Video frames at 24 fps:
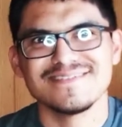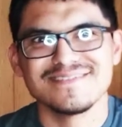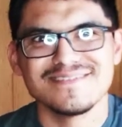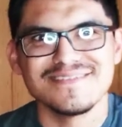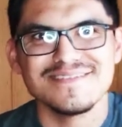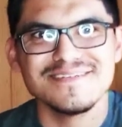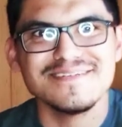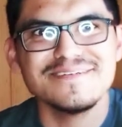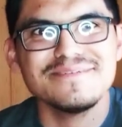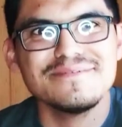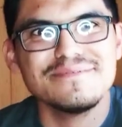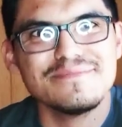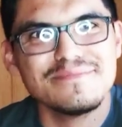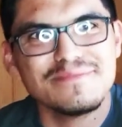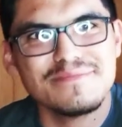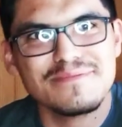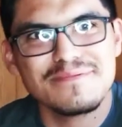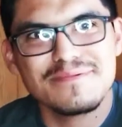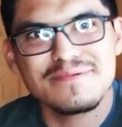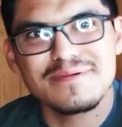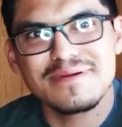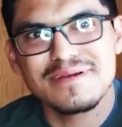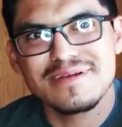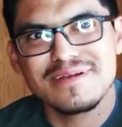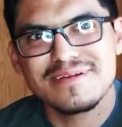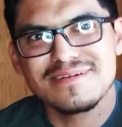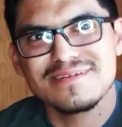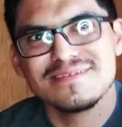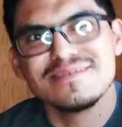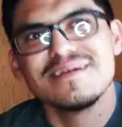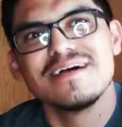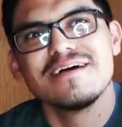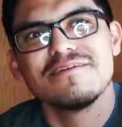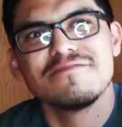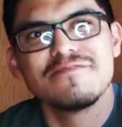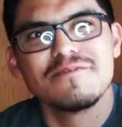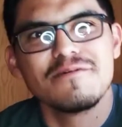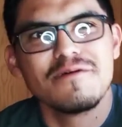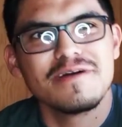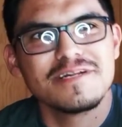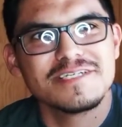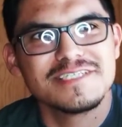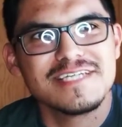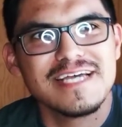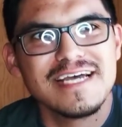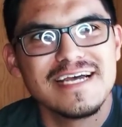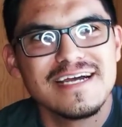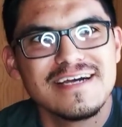So have fun,
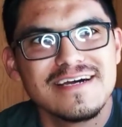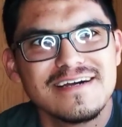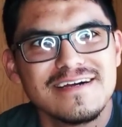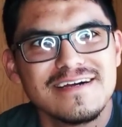watch that.